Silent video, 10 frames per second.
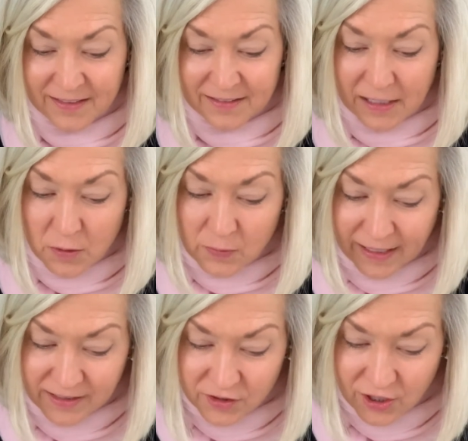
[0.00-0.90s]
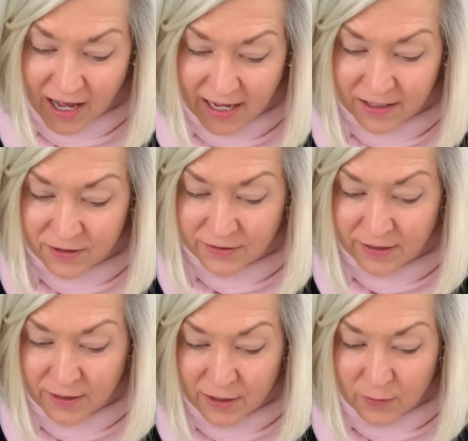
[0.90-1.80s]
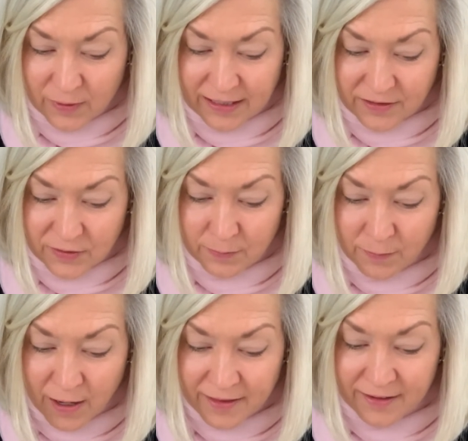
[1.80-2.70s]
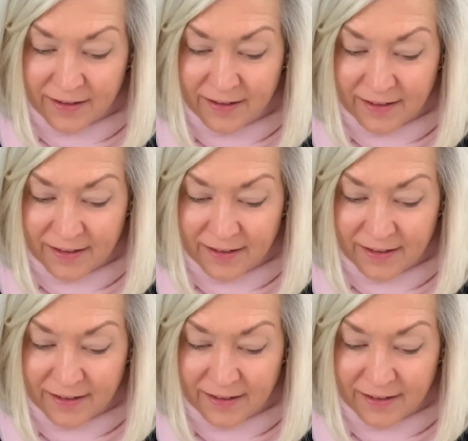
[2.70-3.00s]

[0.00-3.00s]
Like a weaned child with its mother